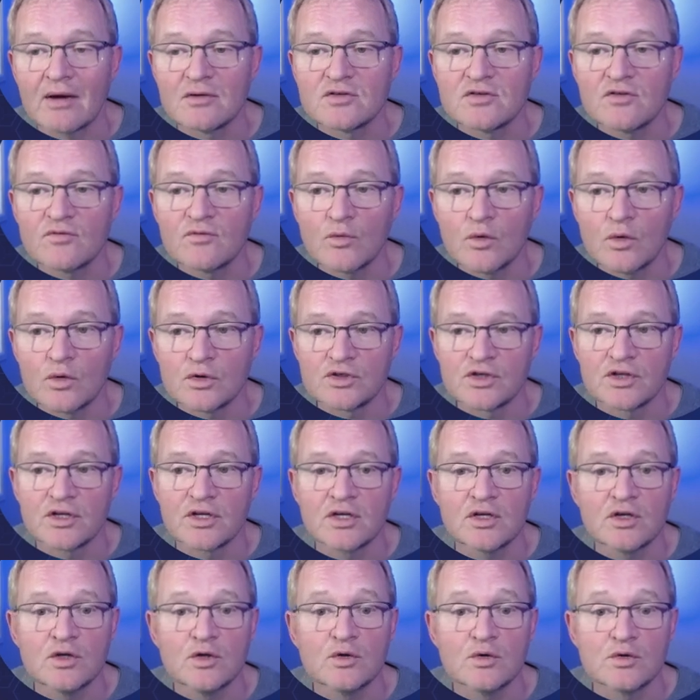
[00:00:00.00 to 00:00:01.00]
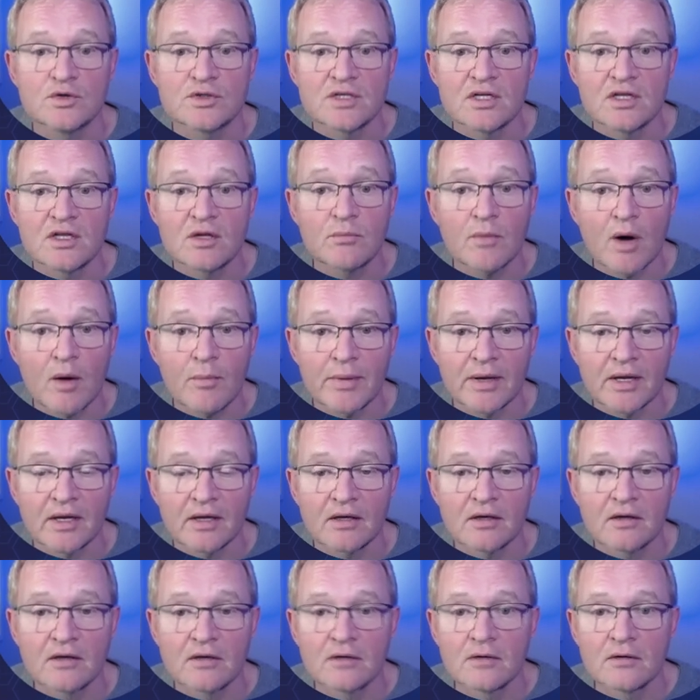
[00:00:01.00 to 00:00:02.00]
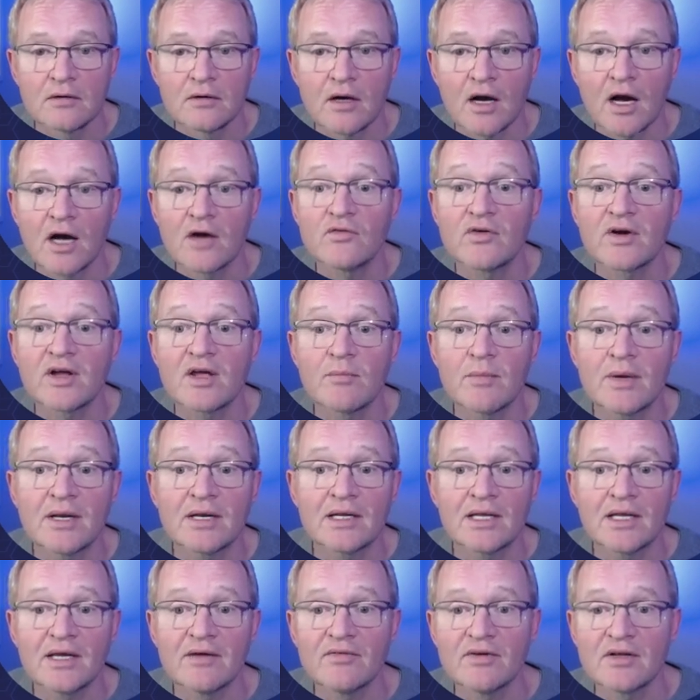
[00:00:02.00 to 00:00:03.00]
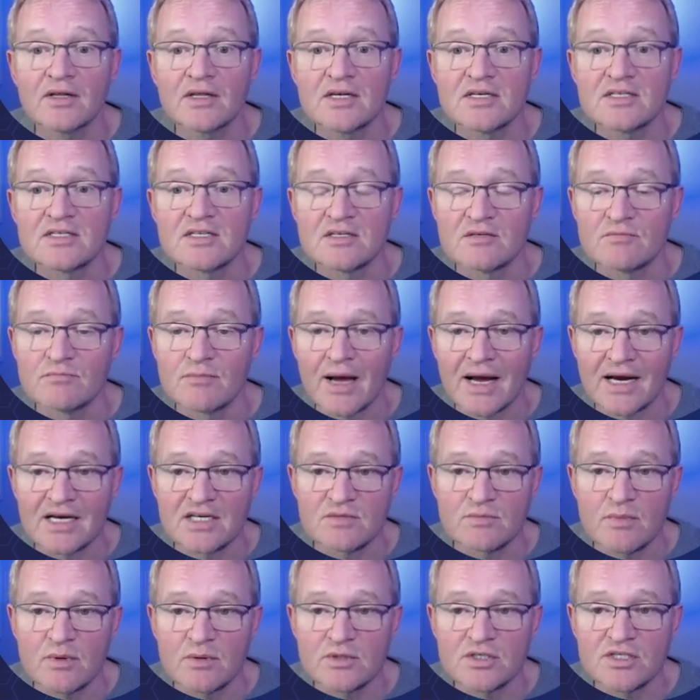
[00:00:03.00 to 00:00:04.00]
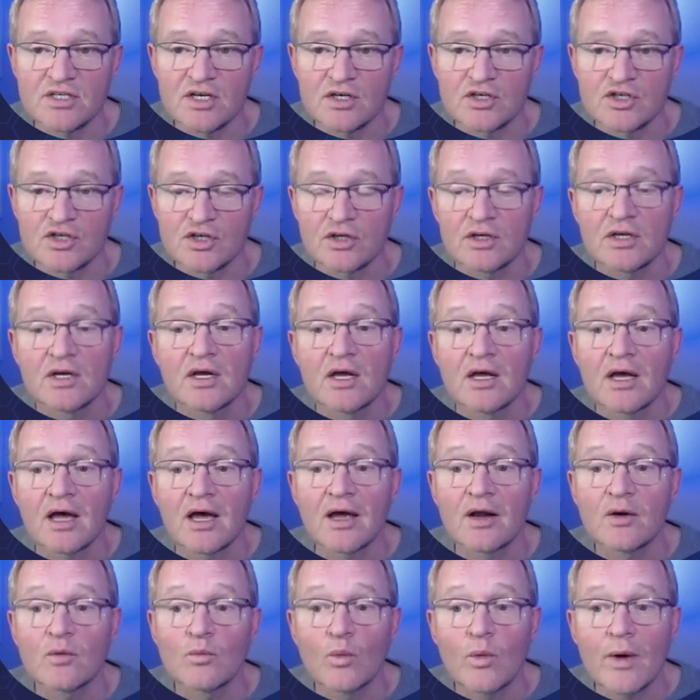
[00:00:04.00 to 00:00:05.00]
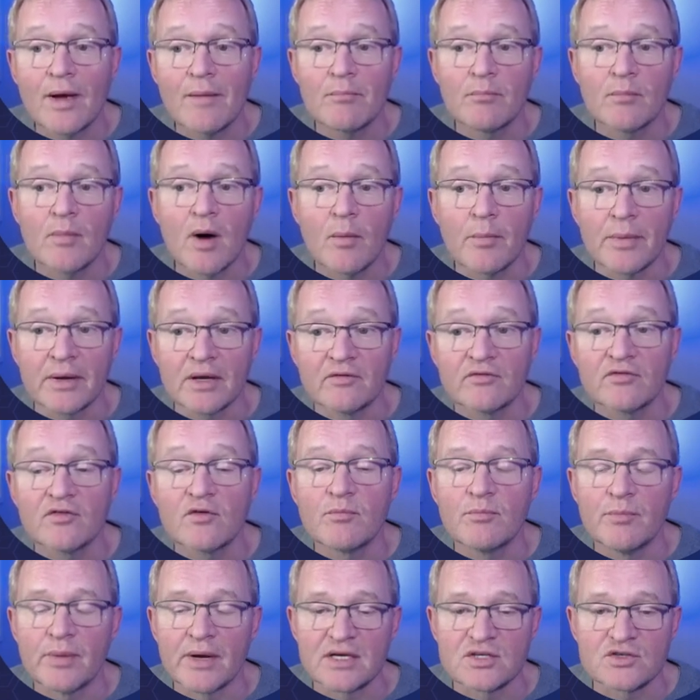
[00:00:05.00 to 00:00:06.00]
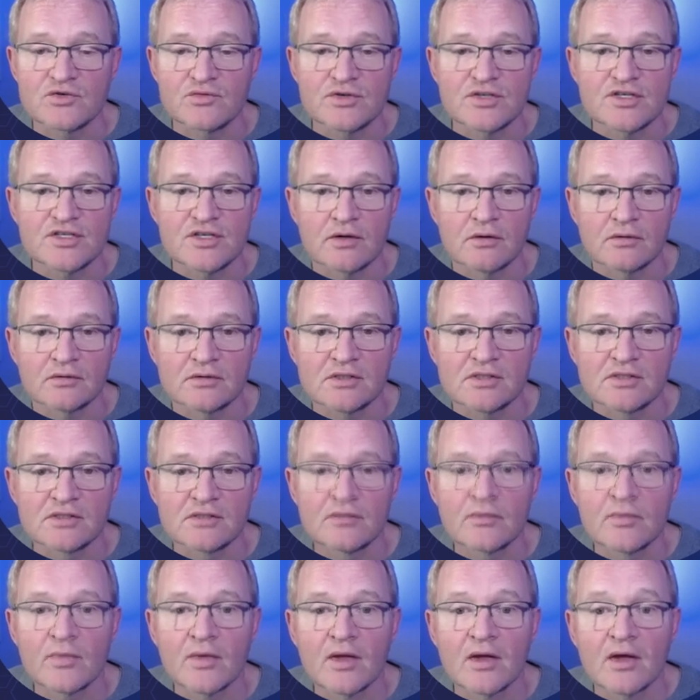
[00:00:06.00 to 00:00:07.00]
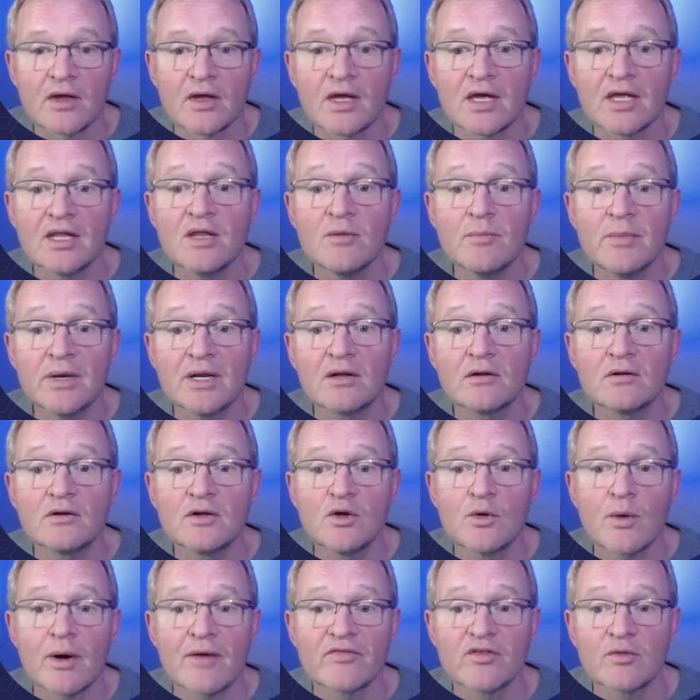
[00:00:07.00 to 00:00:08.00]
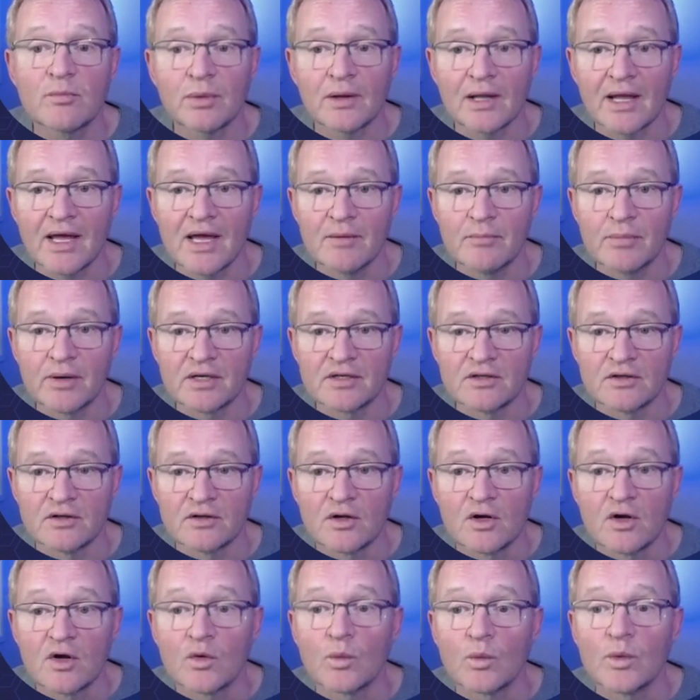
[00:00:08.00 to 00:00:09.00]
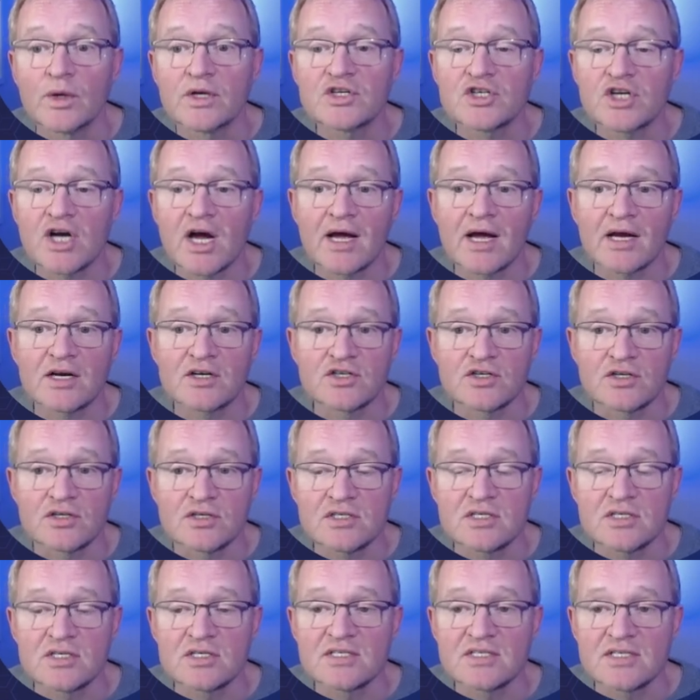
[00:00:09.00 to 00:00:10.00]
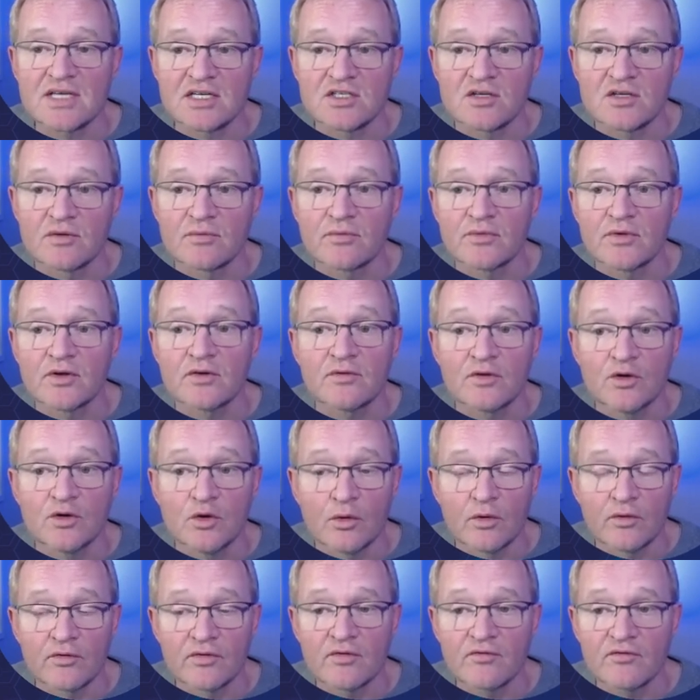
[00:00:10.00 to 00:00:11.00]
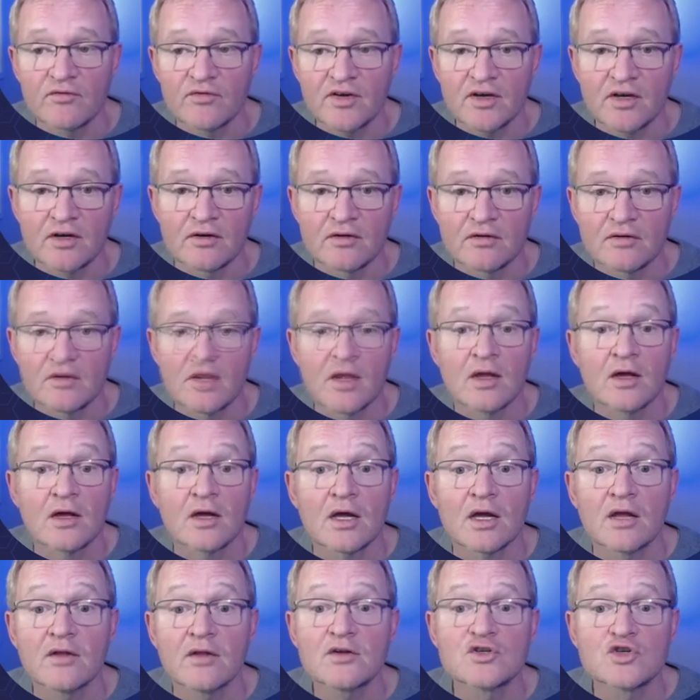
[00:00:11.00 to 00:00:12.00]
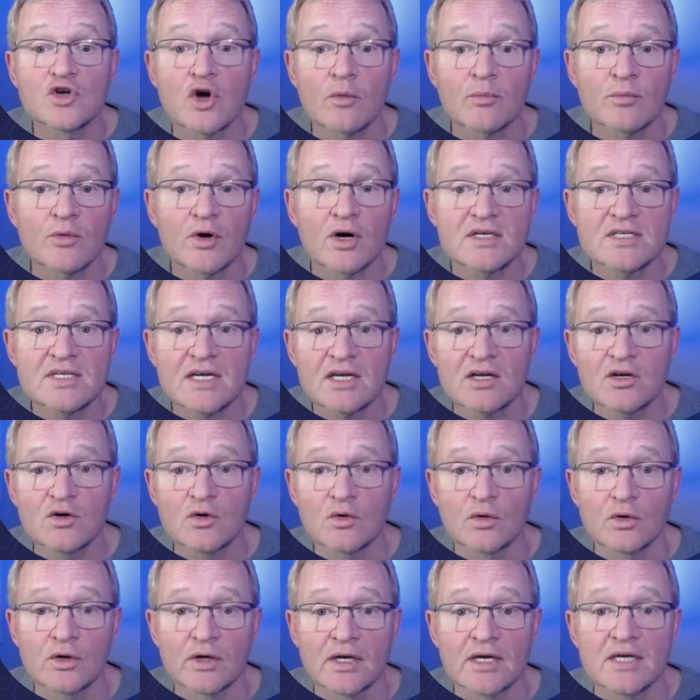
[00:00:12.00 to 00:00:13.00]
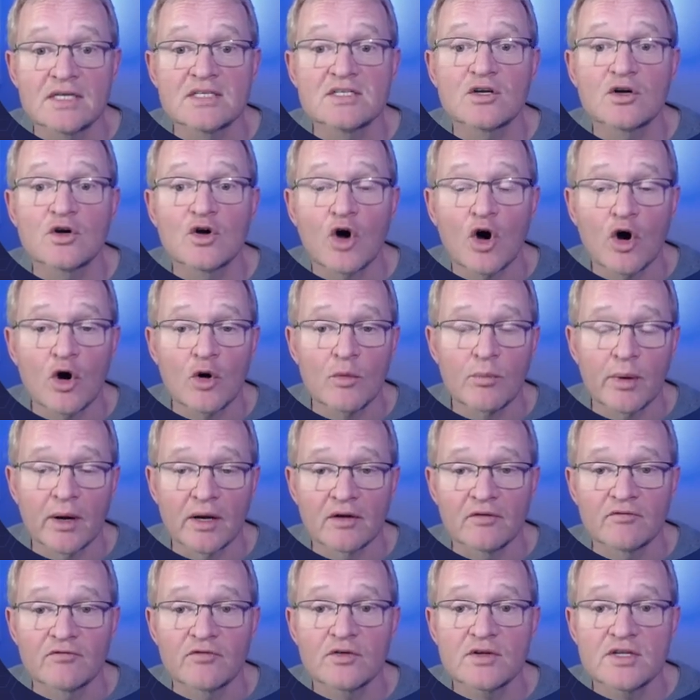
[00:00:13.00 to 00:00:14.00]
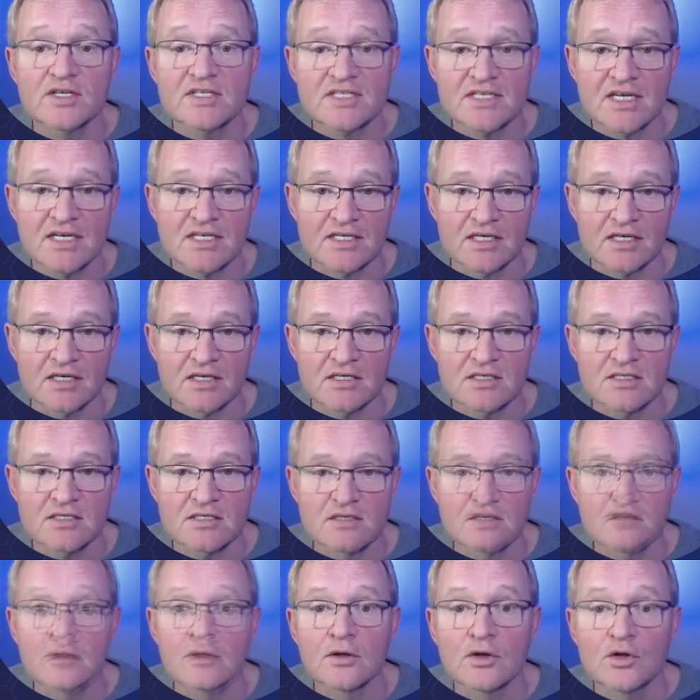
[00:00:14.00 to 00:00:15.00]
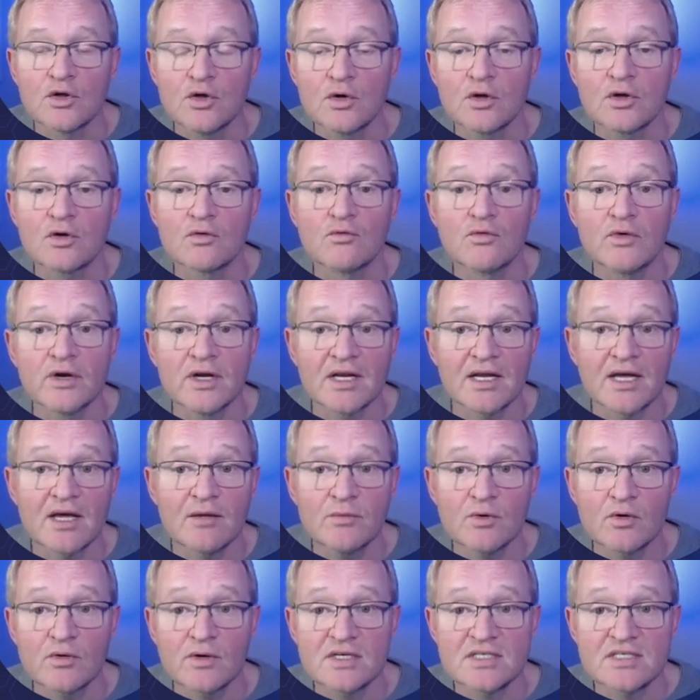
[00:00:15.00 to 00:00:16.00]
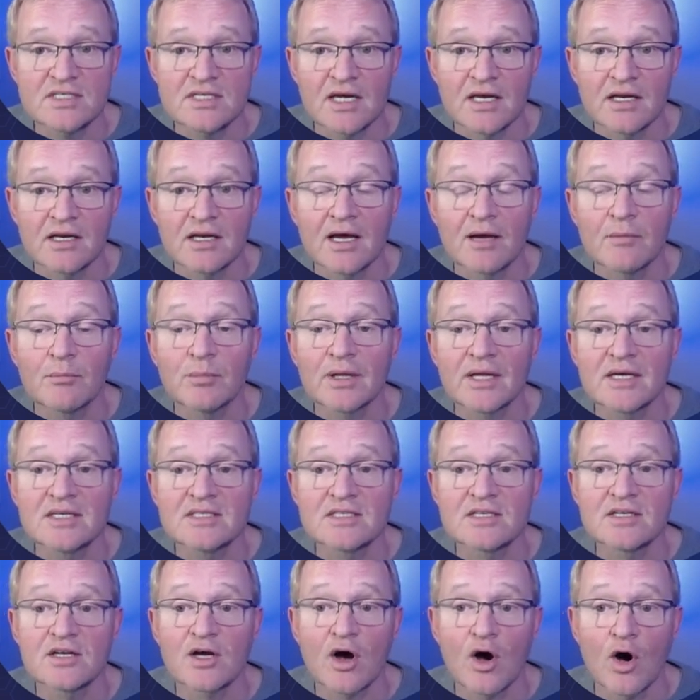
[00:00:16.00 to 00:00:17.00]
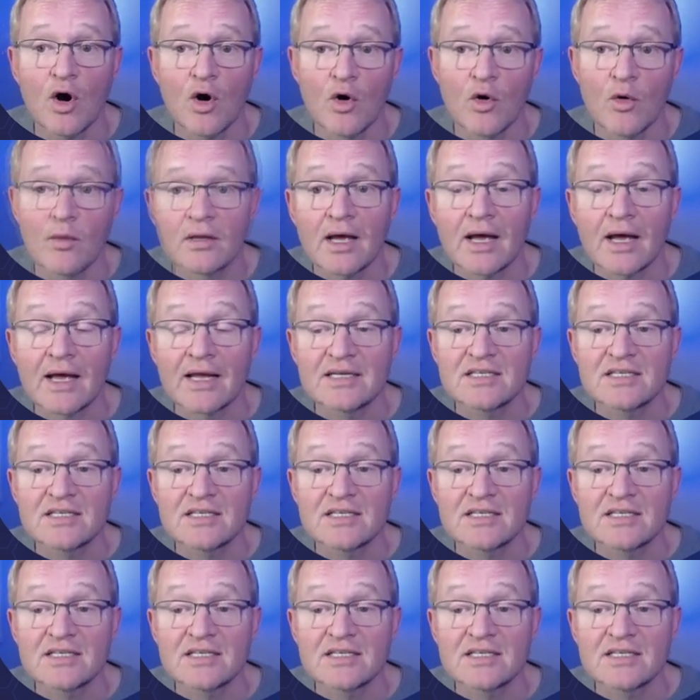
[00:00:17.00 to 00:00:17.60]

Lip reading: of water that you used in the mopping. I'd recommend leaving these as maximum suction and wet mopping for best results. In the middle you have the play button, which actions the setup that you have configured. In the top right hand corner is a cog button for the settings. You can rename your S10 and place it at home and